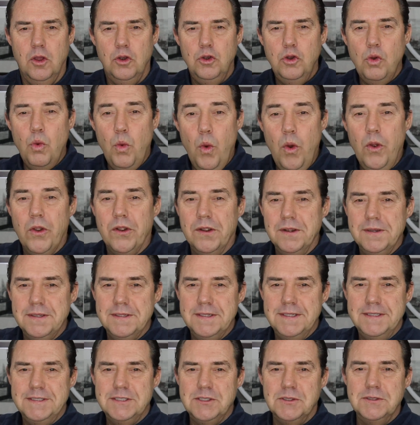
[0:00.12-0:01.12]
The
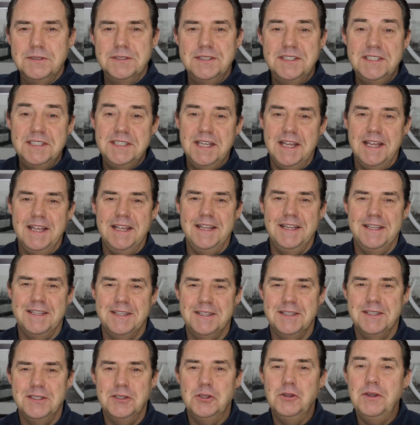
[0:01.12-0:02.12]
word is
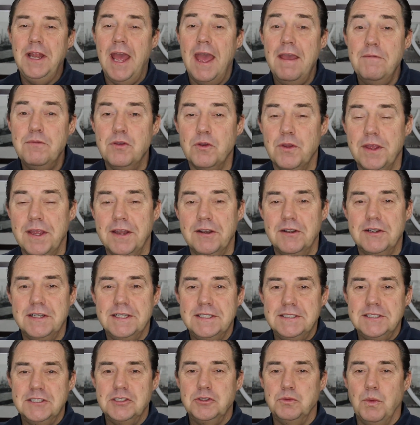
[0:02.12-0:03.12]
concede. Good to have you here.
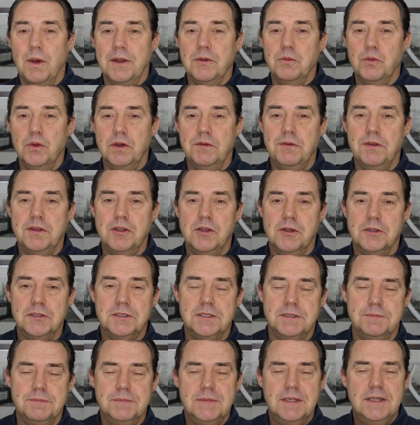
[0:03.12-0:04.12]
This is One Word of
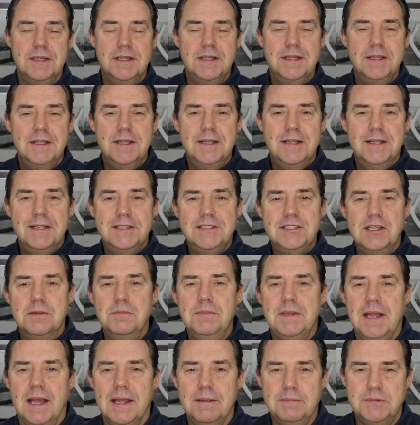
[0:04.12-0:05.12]
Gossip.
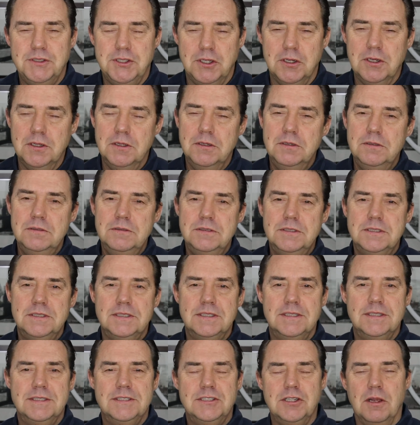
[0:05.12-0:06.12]
Sometimes you
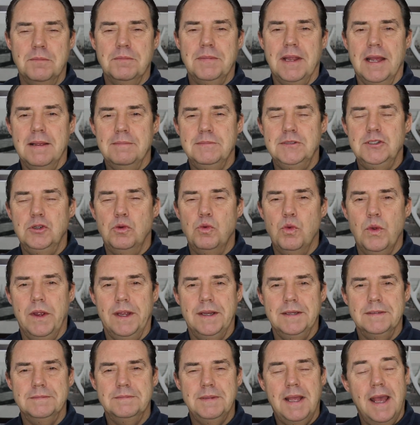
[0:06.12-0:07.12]
lose, sometimes you
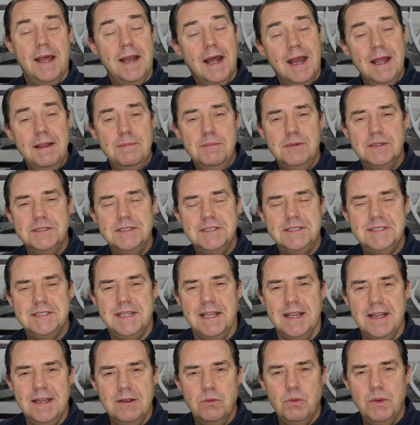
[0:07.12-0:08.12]
win. And I must
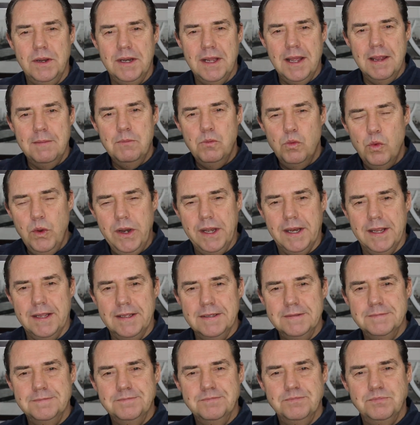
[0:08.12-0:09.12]
say, when I'm
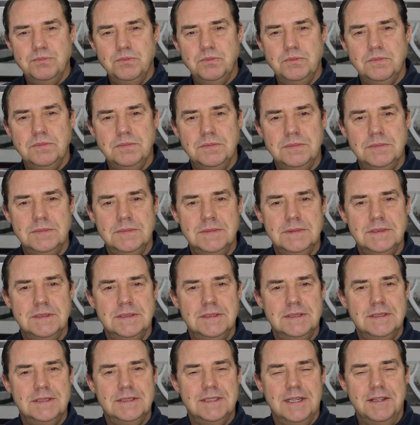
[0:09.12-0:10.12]
winning,
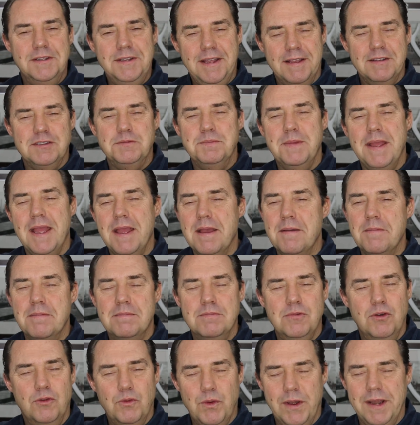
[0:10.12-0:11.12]
it gives me a
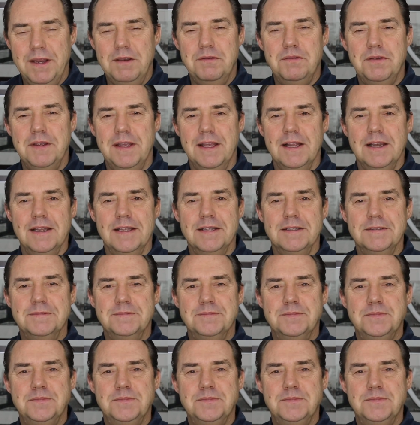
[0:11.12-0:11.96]
great feeling.